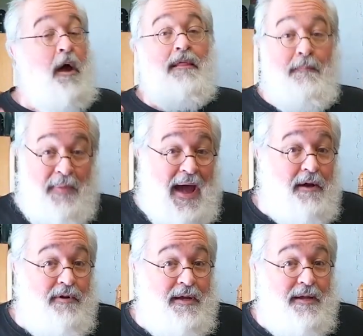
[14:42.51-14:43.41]
the
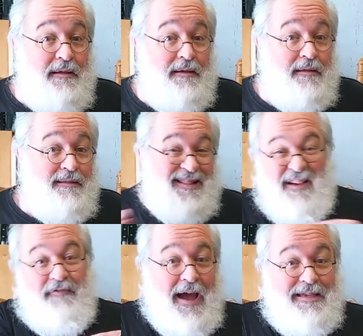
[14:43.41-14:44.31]
battery
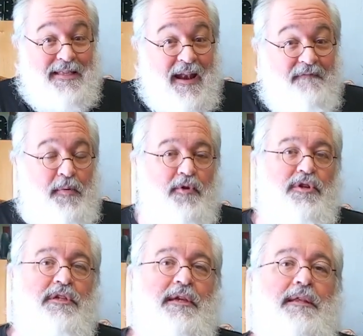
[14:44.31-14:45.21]
device that I've
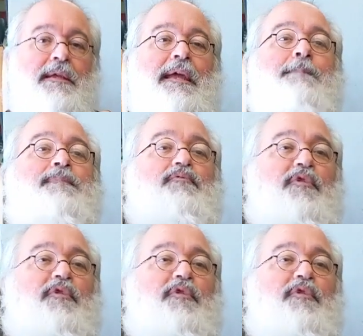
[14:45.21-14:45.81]
purchased can keep the